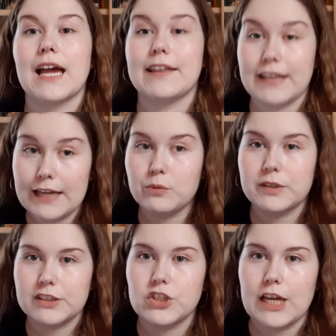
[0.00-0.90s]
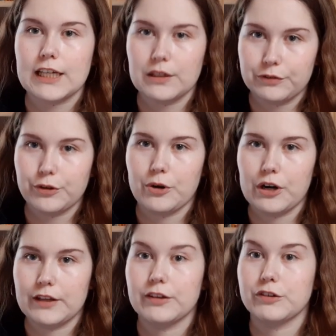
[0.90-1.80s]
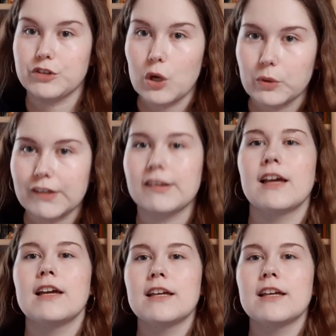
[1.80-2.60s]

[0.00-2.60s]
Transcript: And then Whiskey Jack gives her the stones